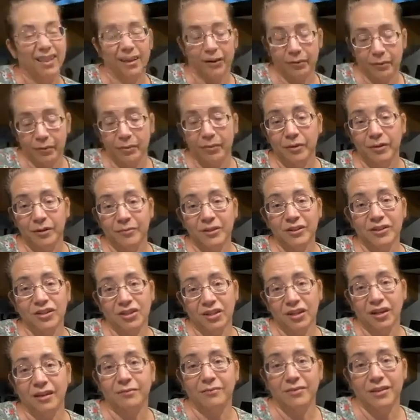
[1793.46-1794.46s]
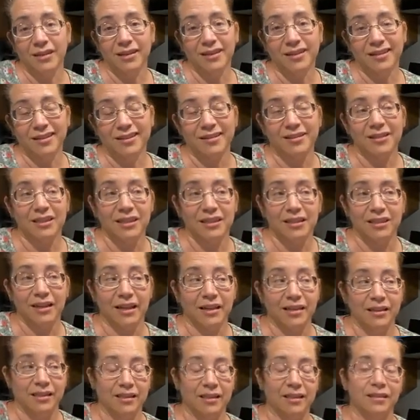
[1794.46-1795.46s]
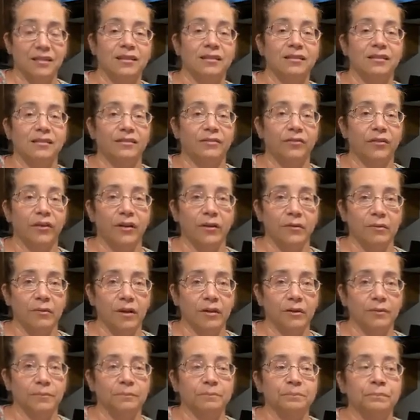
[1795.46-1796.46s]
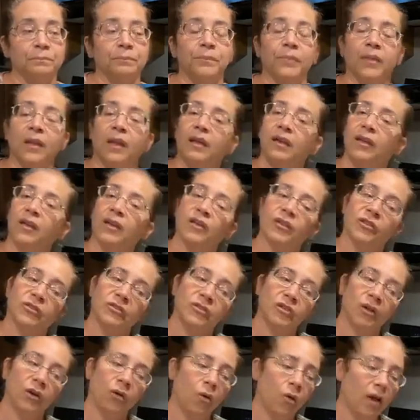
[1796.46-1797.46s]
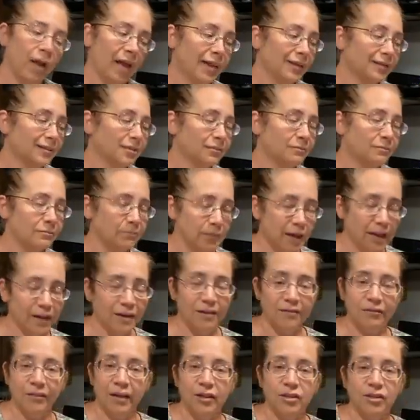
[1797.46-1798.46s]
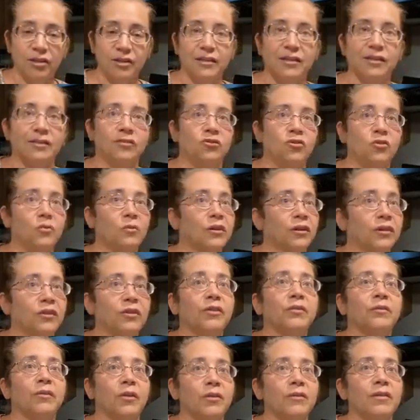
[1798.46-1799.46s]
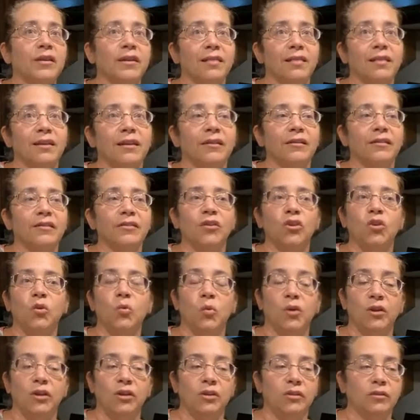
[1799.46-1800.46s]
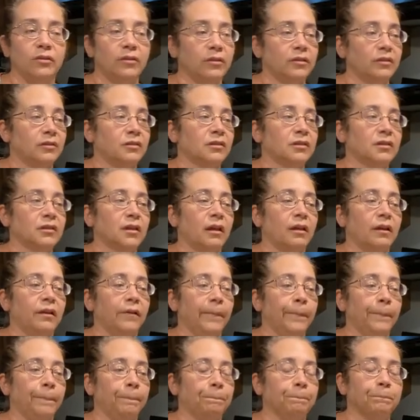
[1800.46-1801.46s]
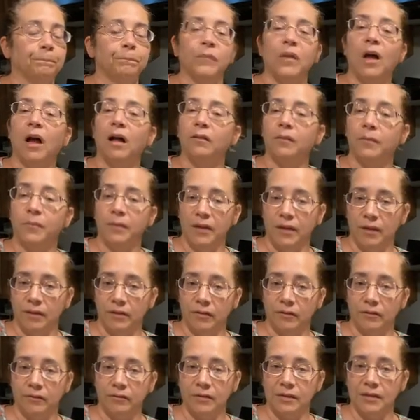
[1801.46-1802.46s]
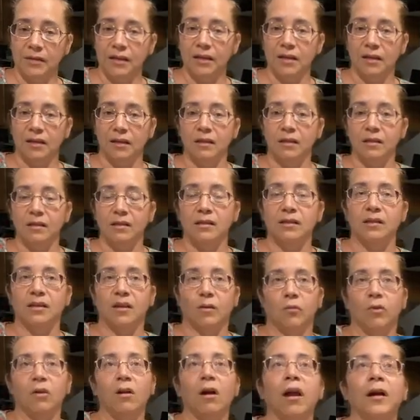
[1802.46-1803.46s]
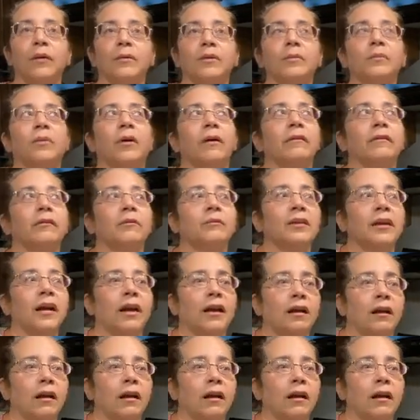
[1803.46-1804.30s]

I think we're pretty much done because I seasoned this very well. So as many veggies as you want to throw in there, you want to use jalapenos. Like in the summer, I would probably